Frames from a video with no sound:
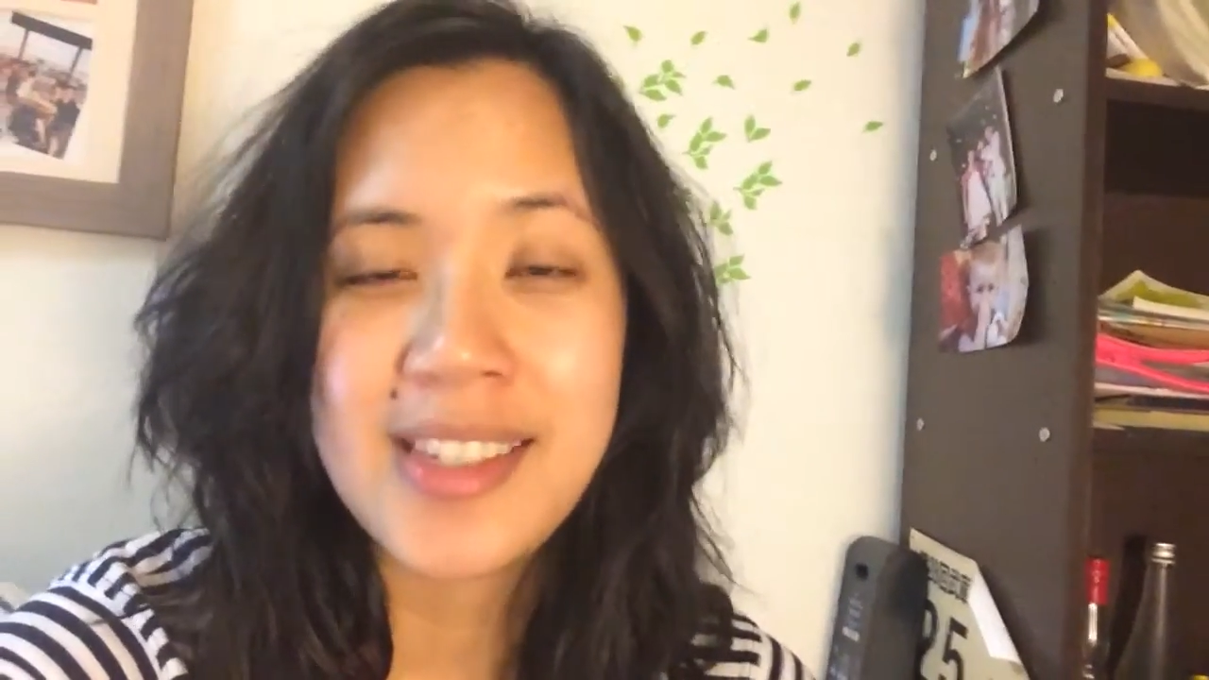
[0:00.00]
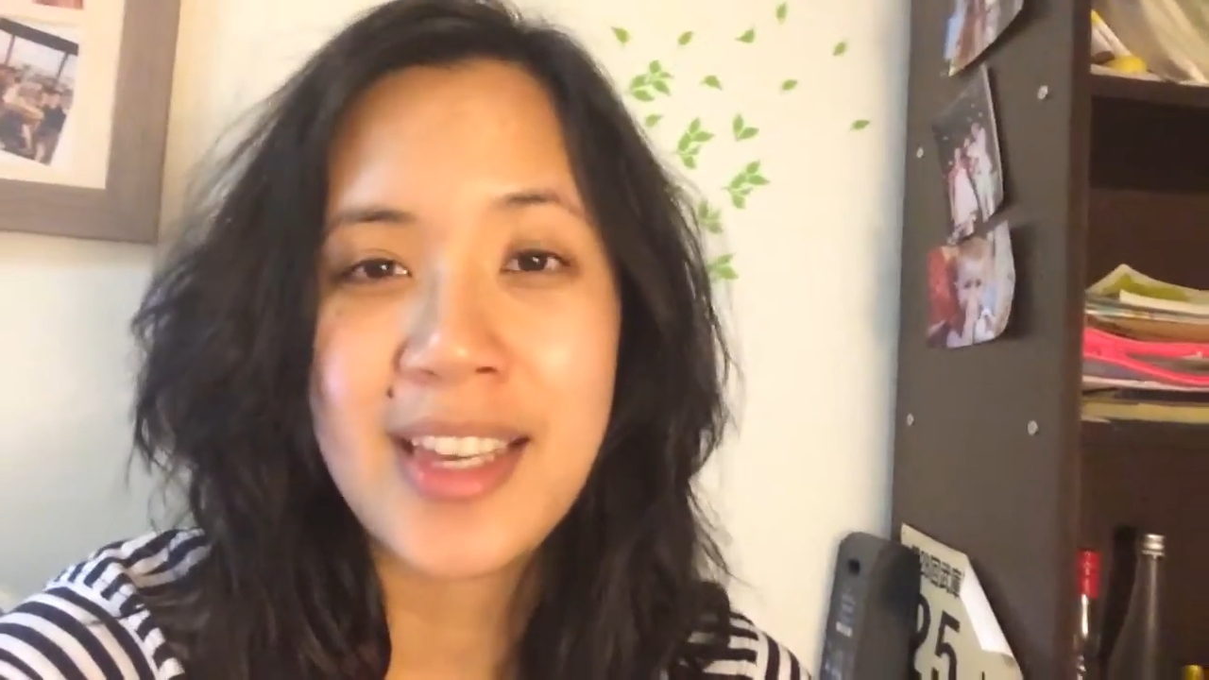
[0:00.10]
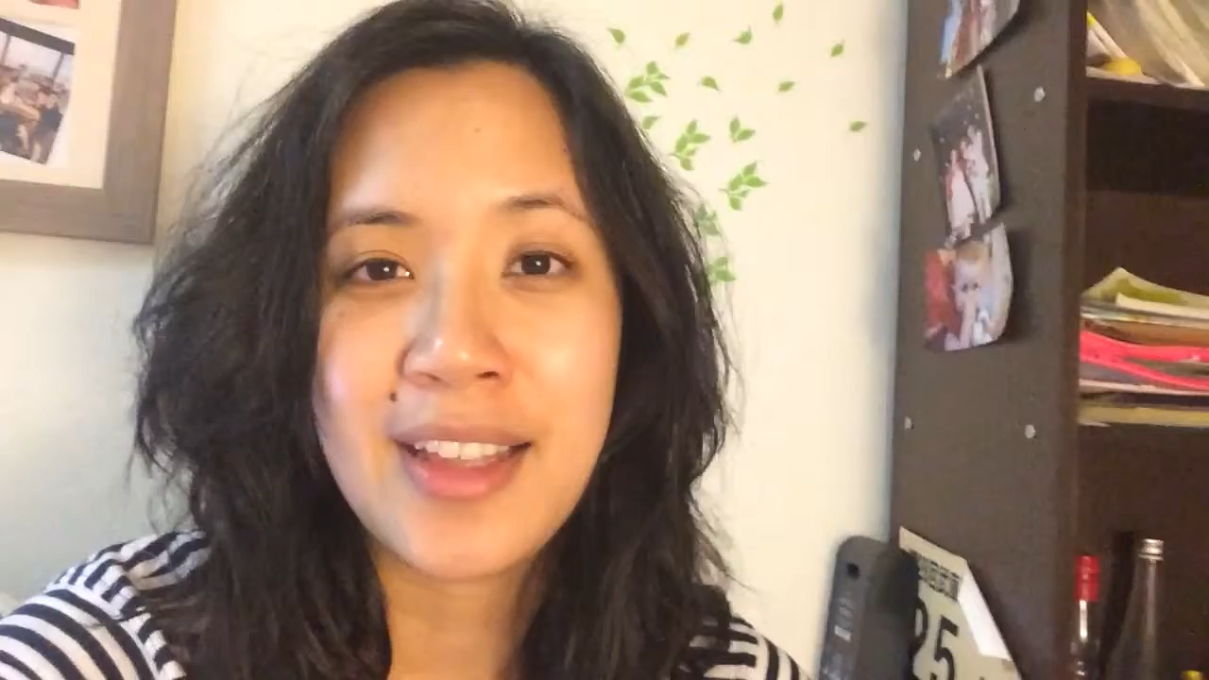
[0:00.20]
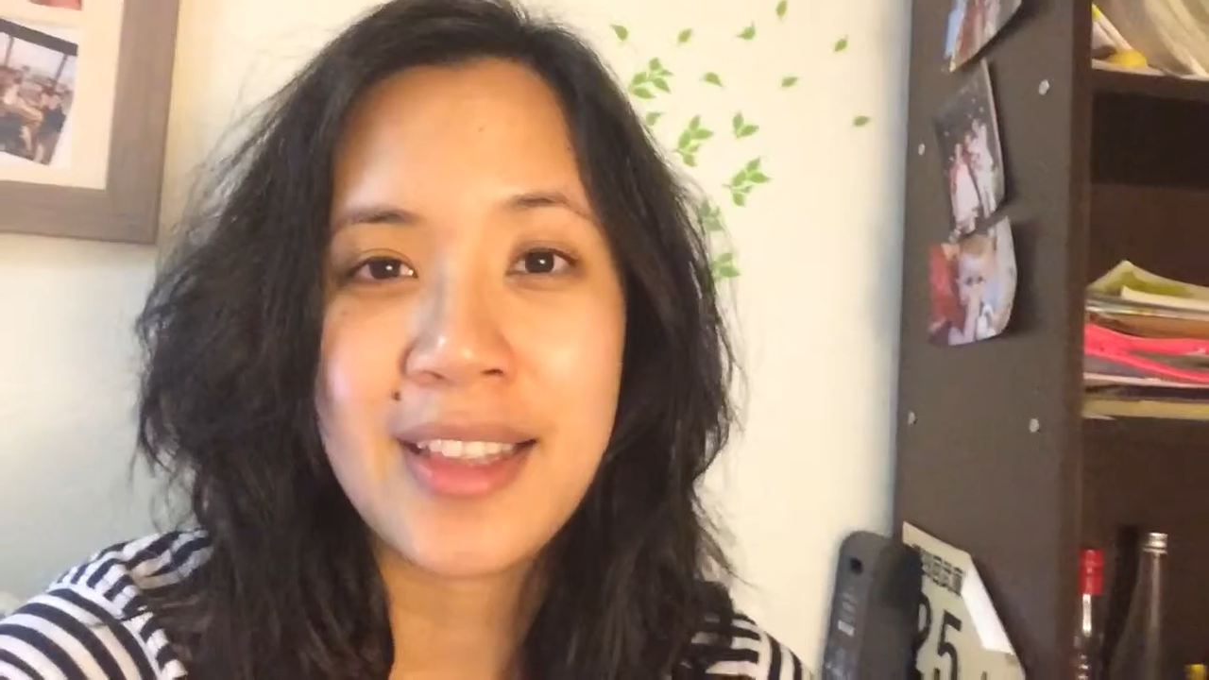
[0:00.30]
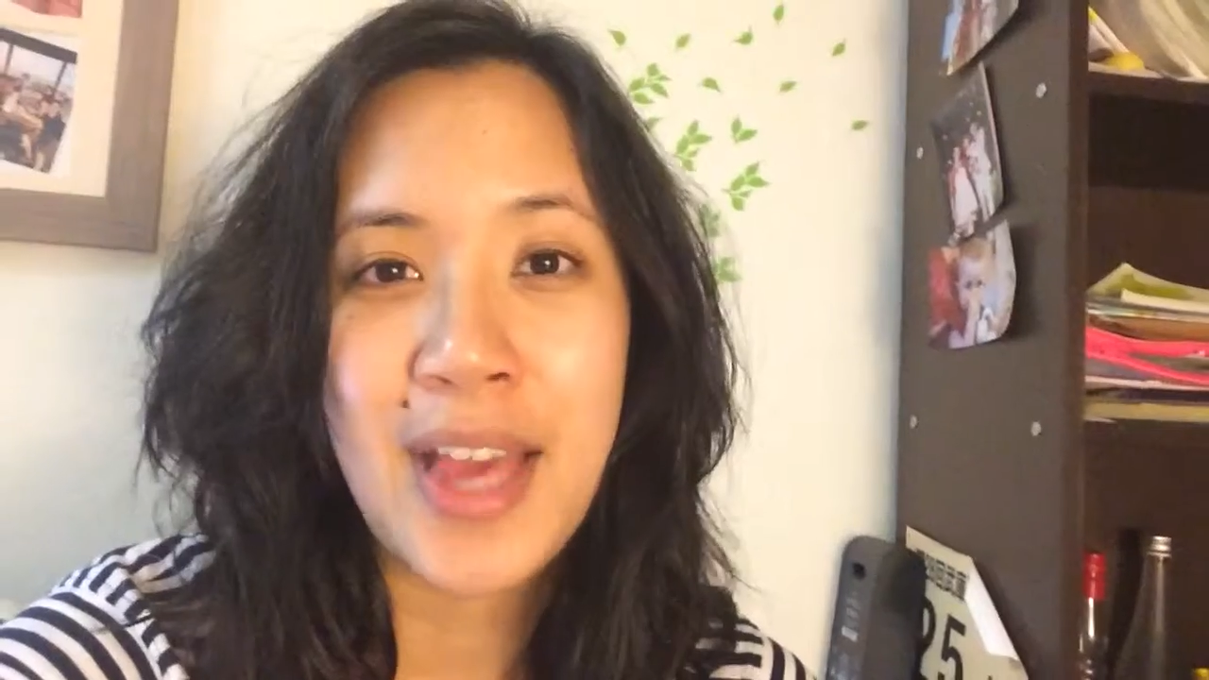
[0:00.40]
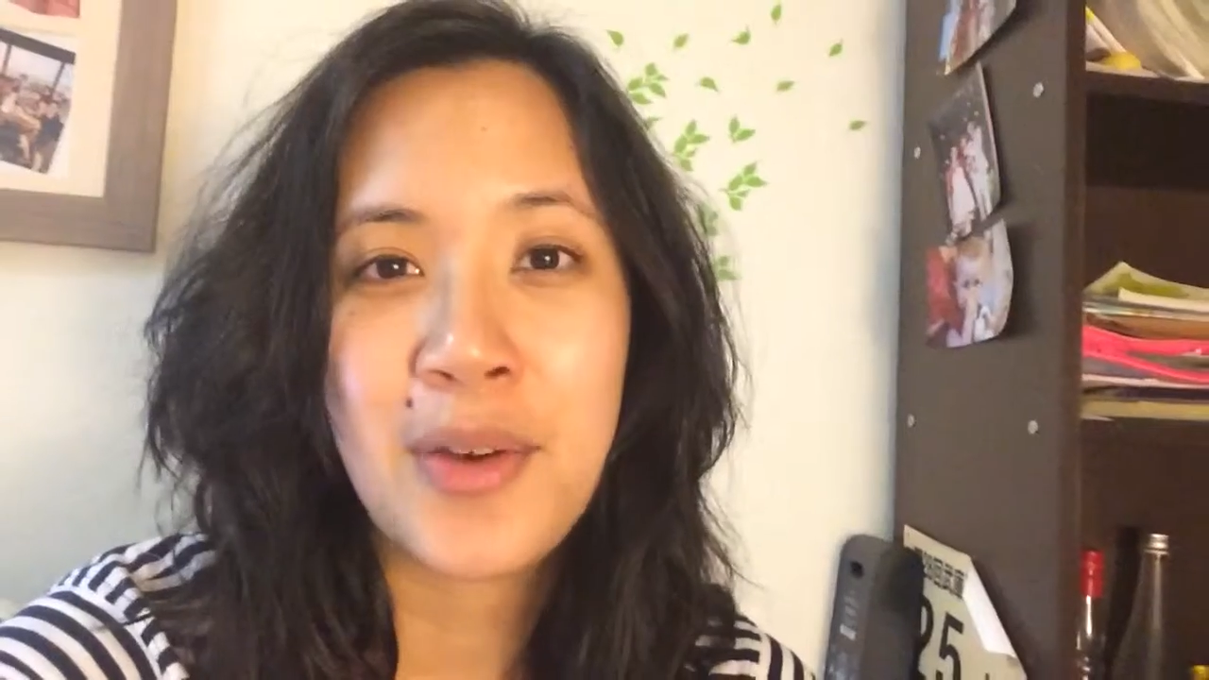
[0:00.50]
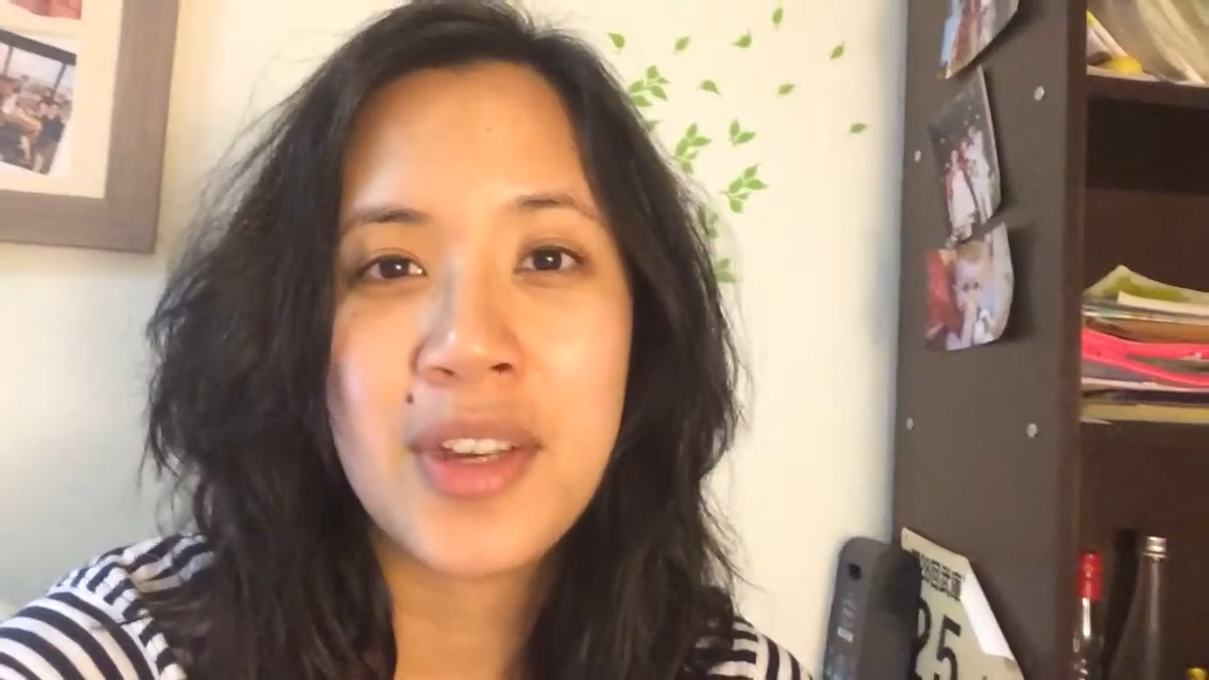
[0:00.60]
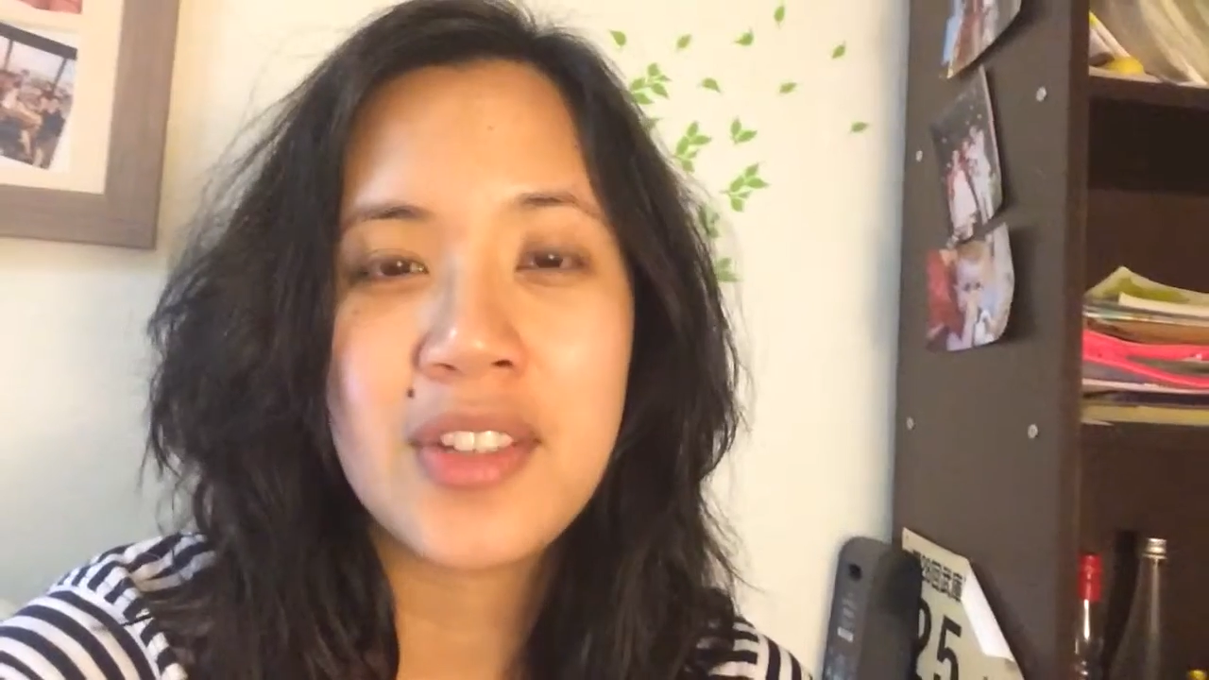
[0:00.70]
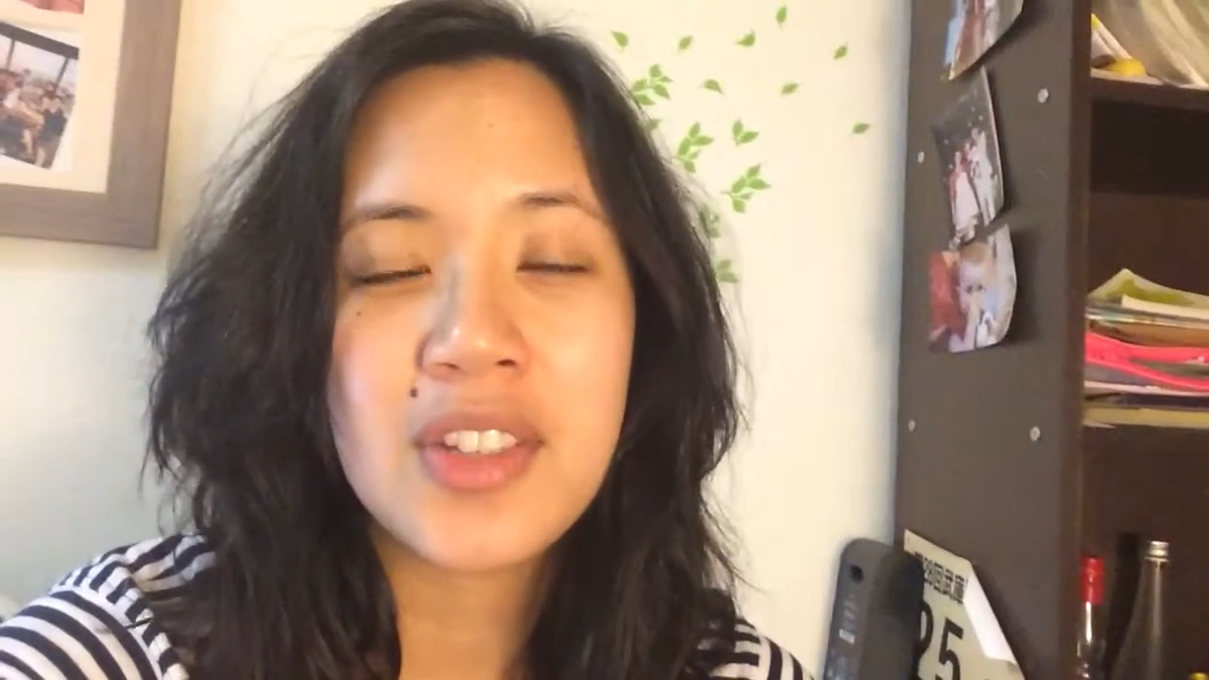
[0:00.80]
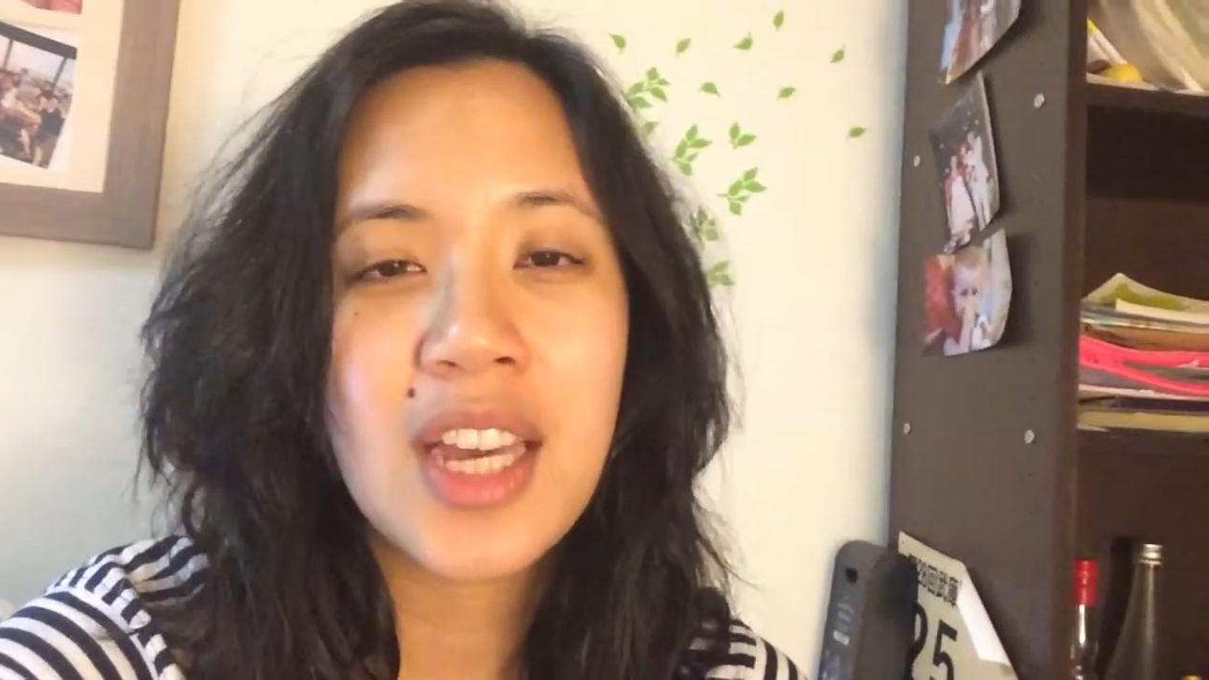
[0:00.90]
a second
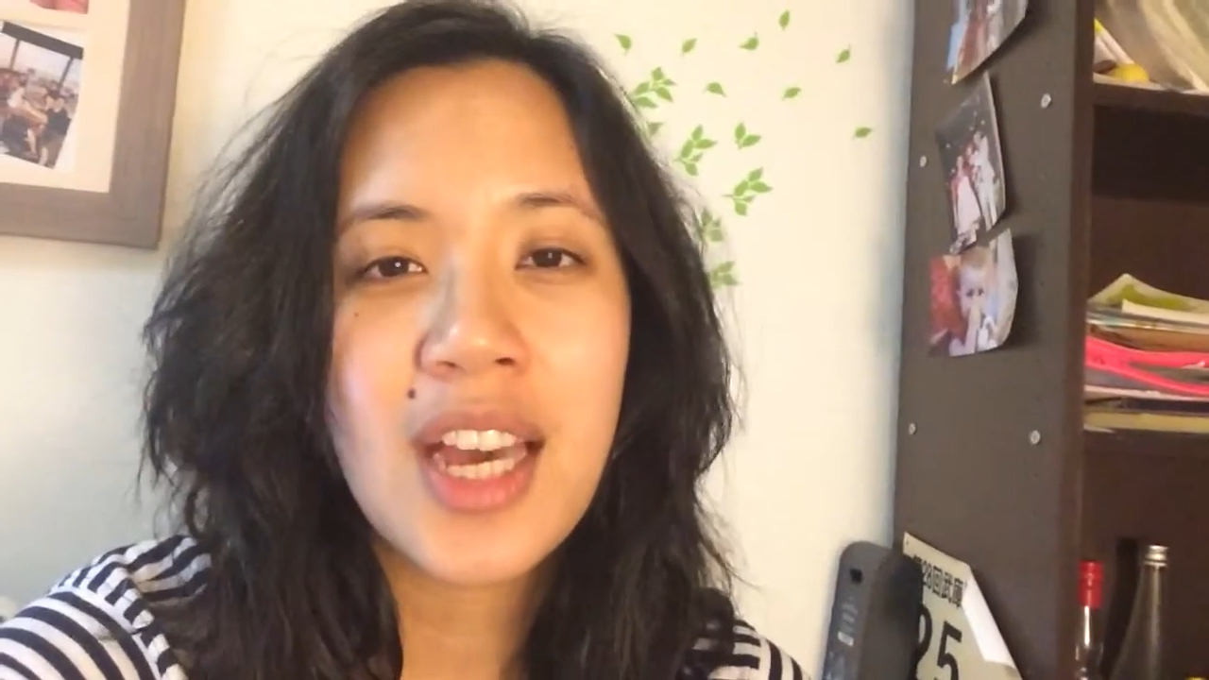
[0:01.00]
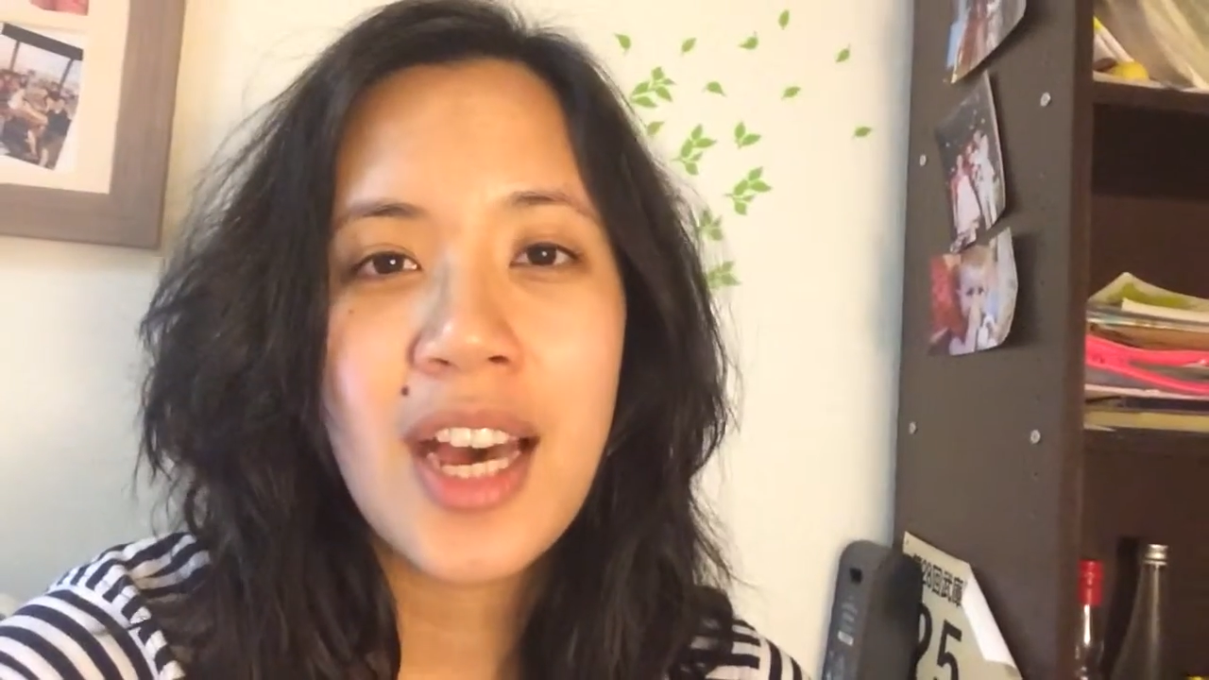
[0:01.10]
language.